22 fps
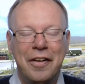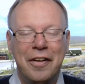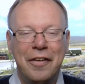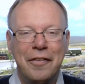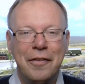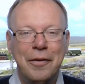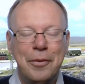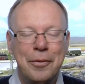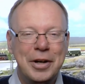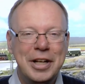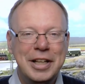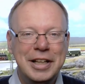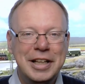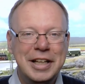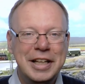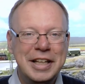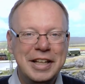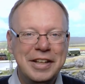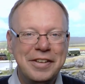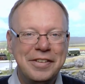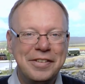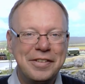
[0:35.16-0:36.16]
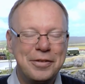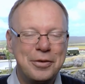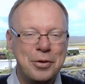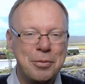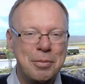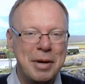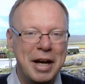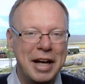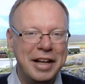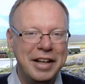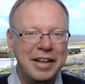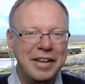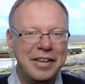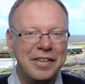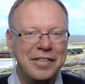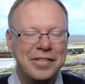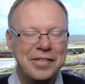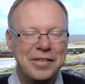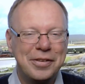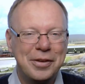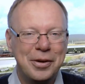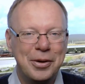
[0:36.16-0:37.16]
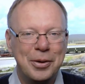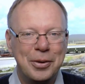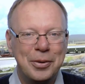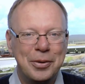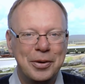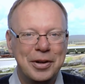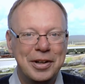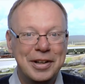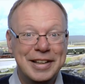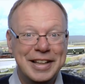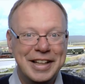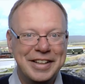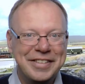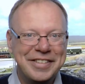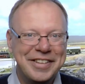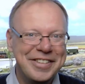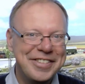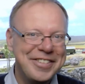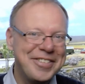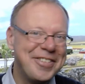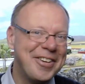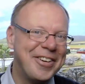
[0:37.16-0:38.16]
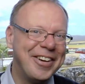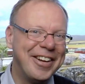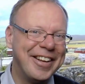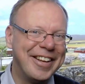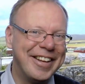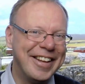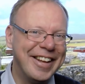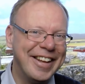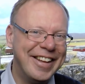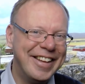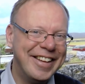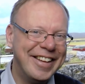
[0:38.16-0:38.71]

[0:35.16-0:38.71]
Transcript: They're really easy to make, so uh, let's get started.